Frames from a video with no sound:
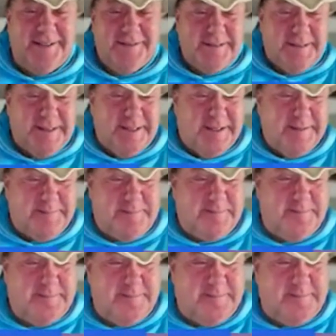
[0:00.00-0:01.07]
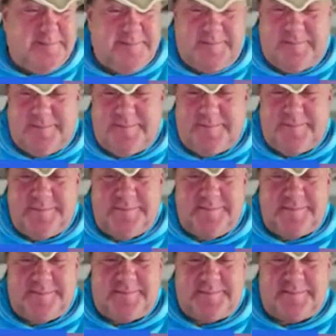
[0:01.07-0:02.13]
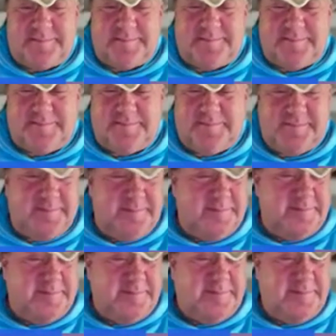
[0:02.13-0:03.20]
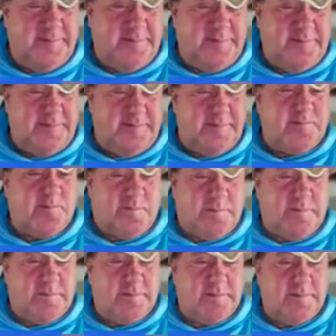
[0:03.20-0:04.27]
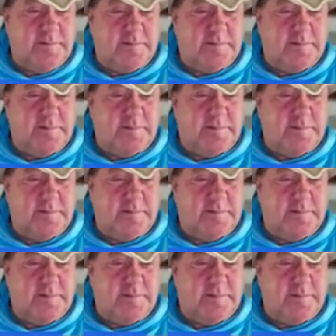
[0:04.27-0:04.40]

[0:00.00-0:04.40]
The person shown says nothing.